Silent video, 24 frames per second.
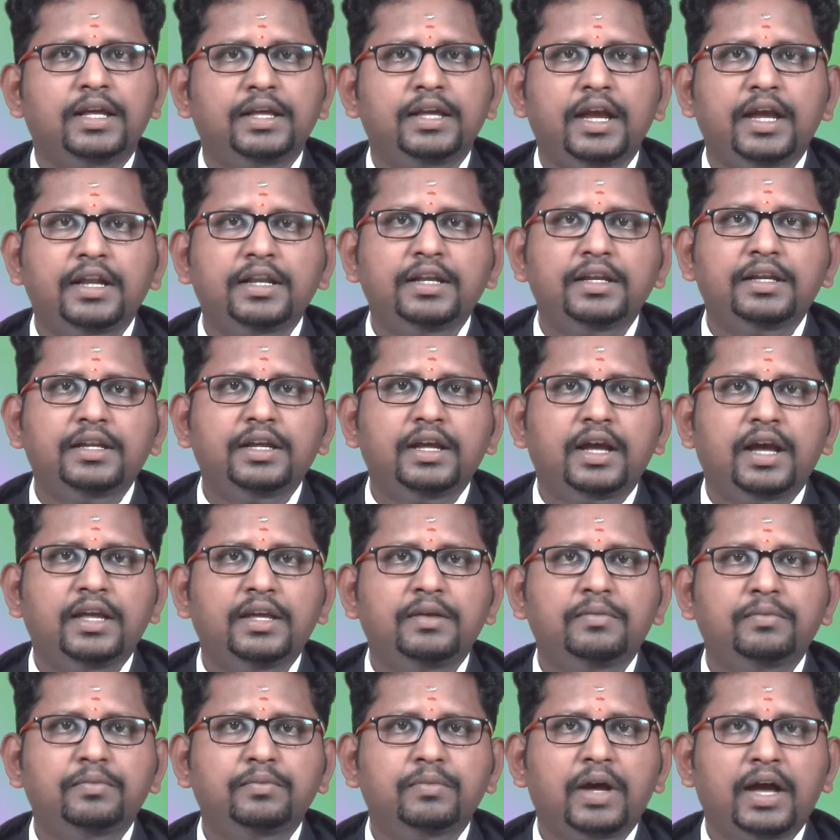The
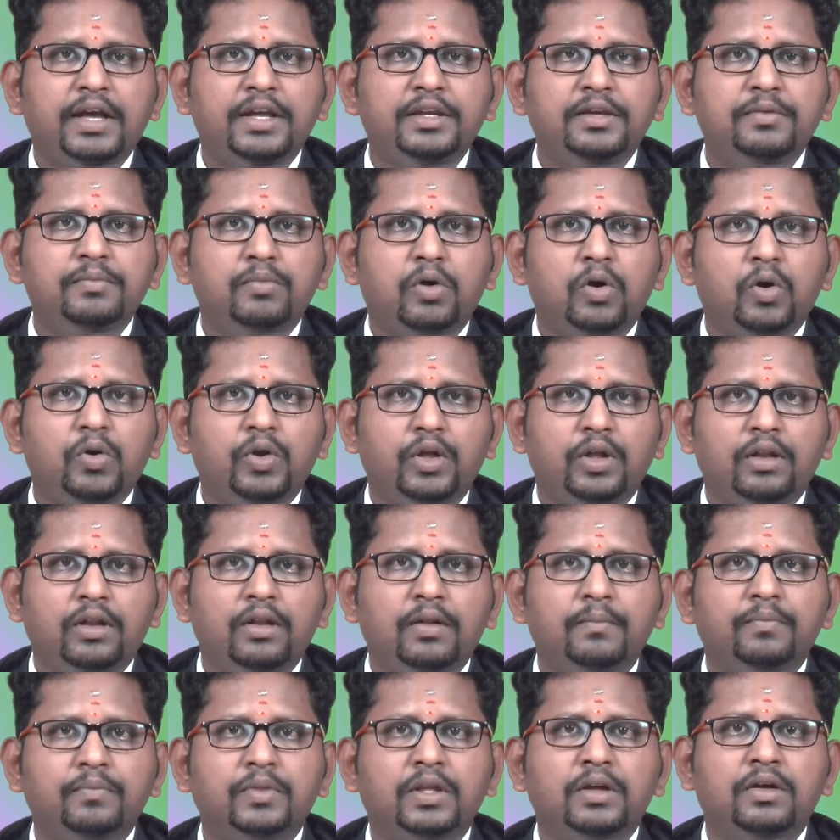ADDIE
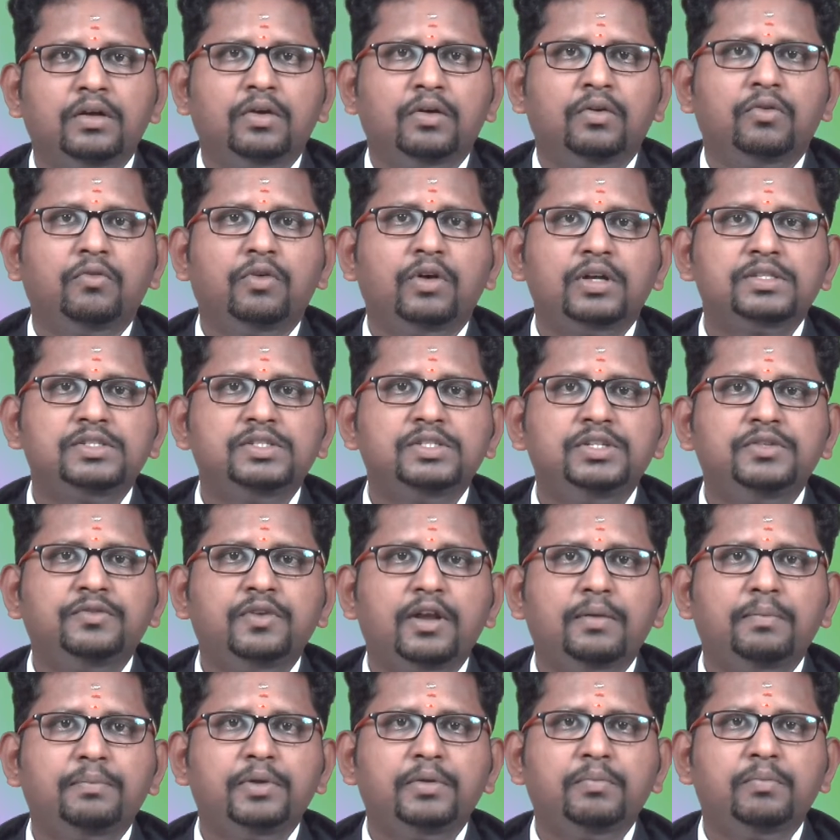model was
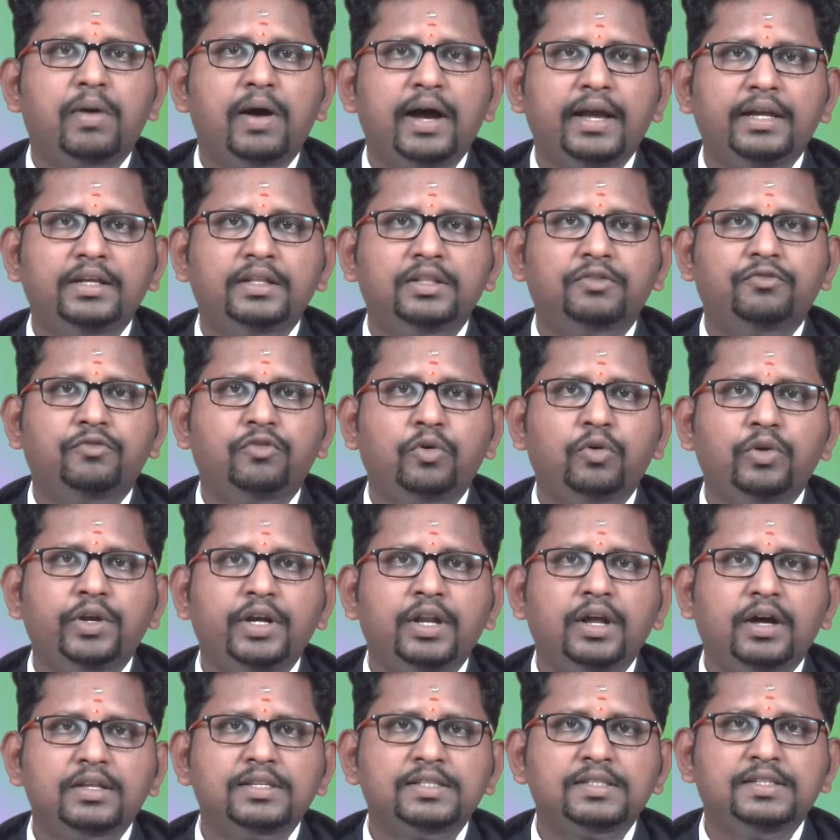developed by the
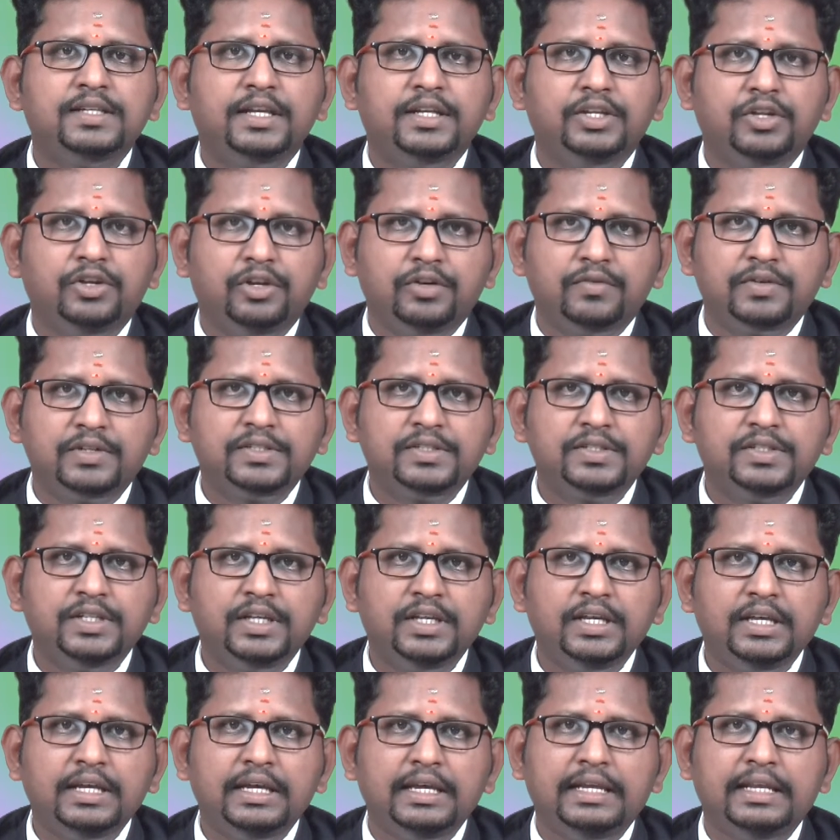Florida State
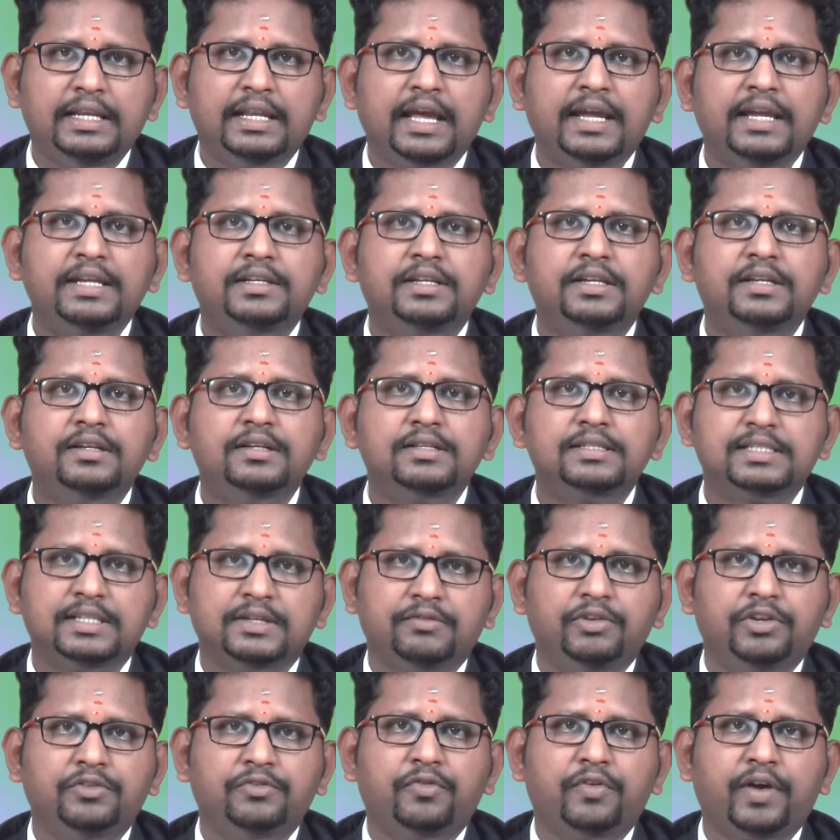University in
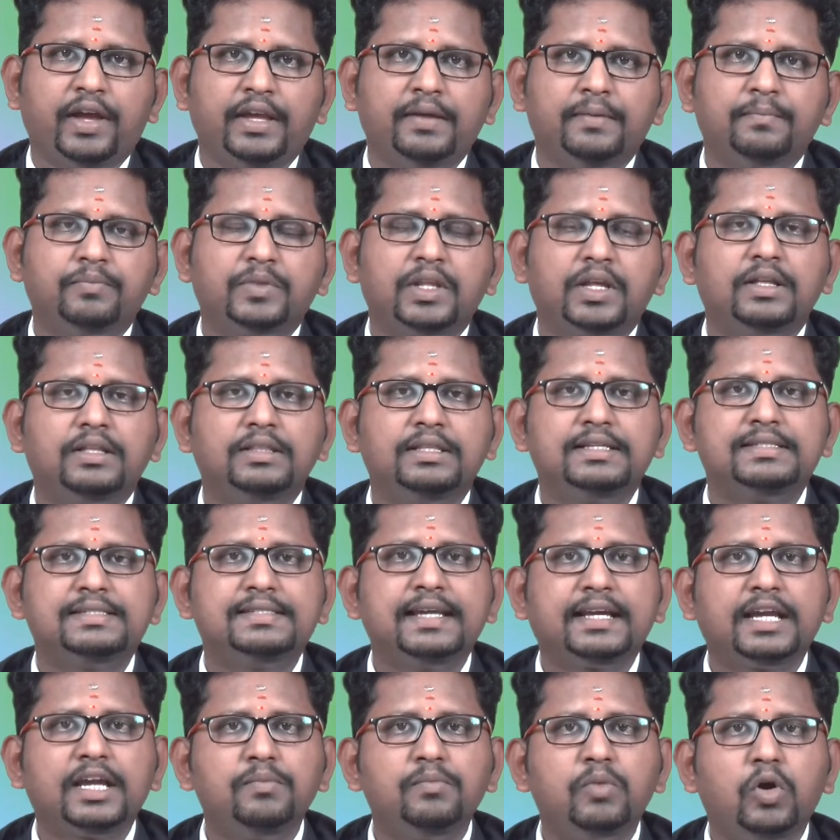1975. The
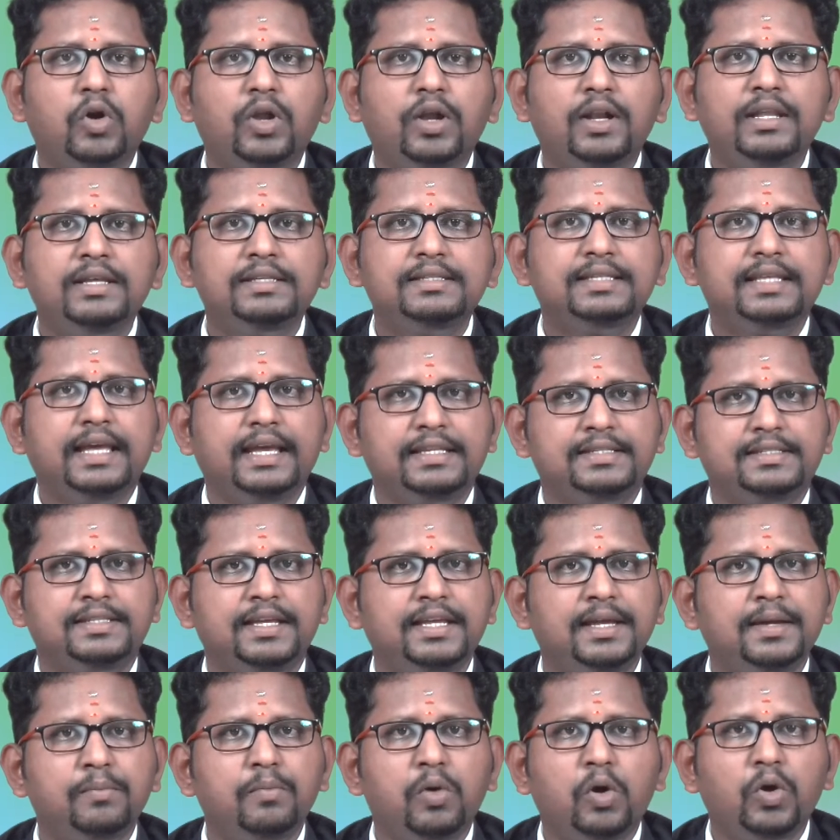second model is
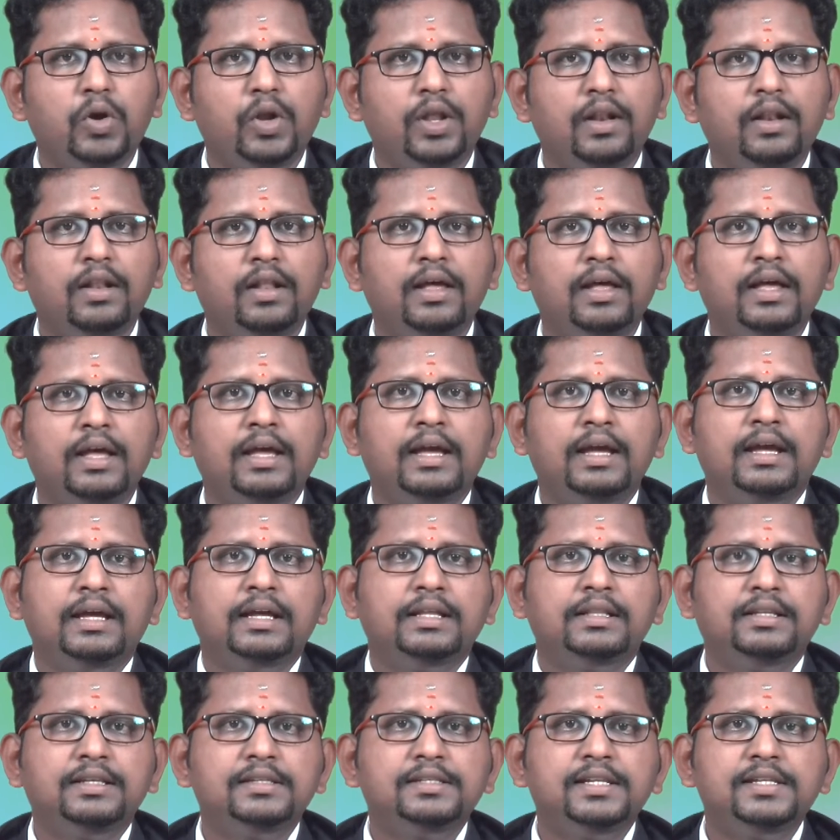SIM model.
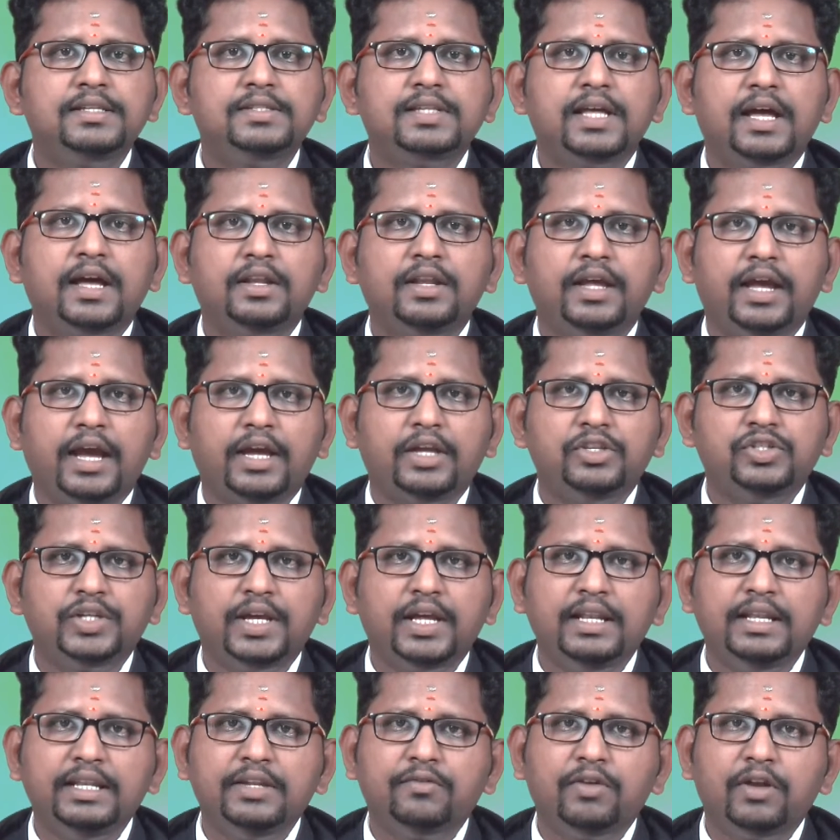This is an
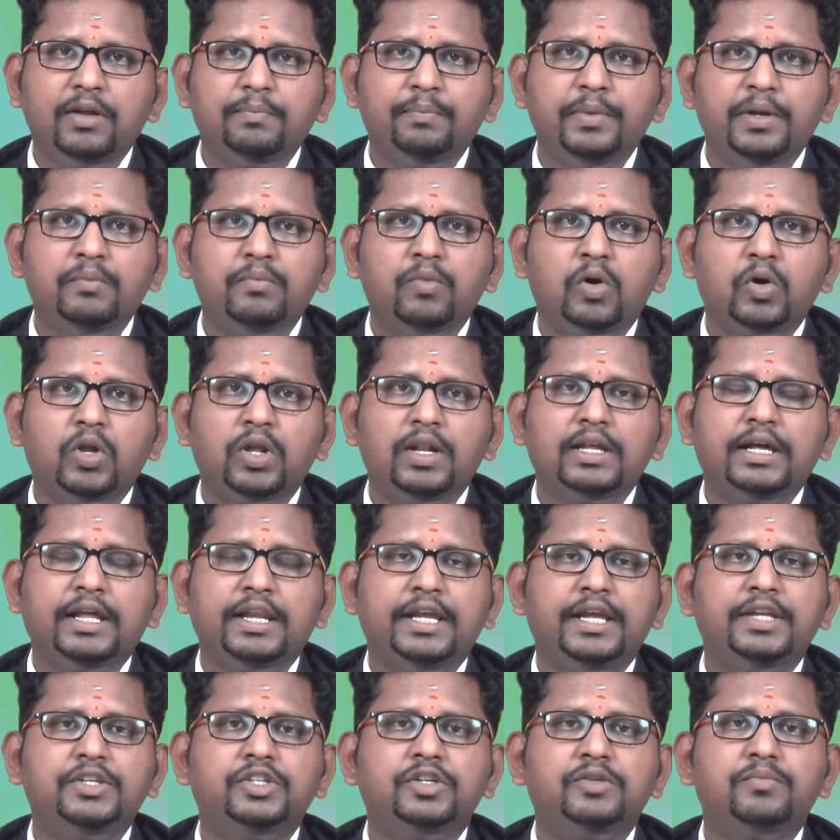agile development model
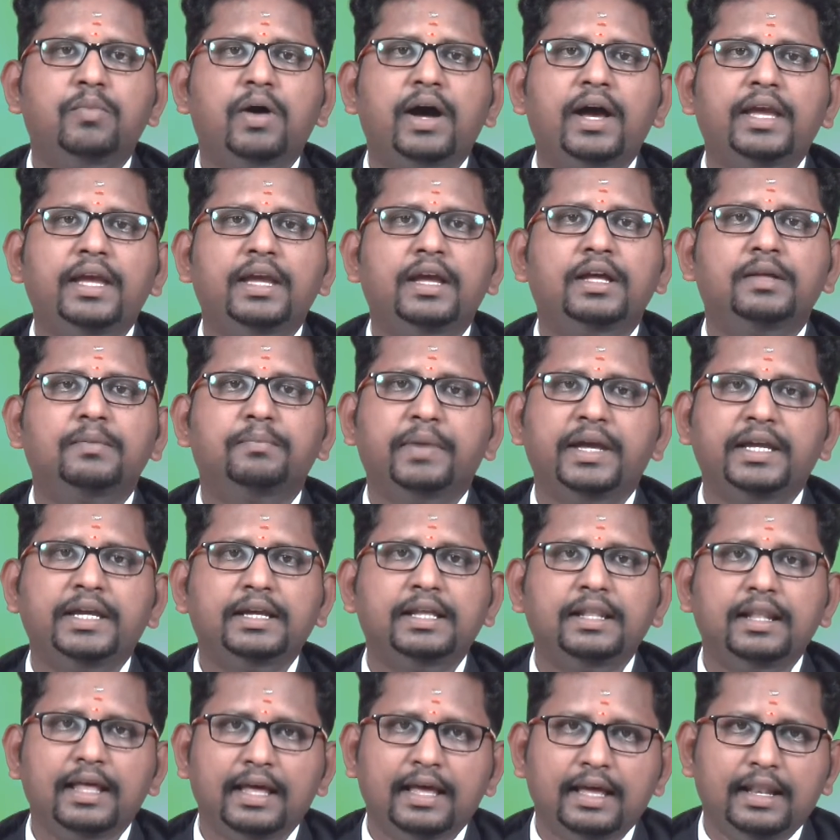created by
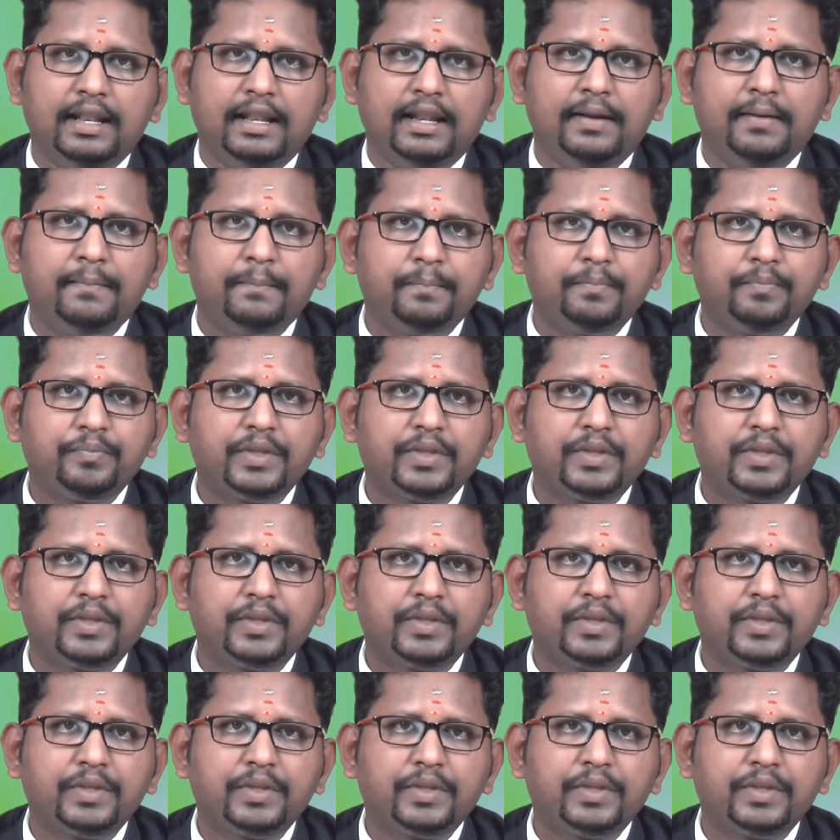Michael Allen.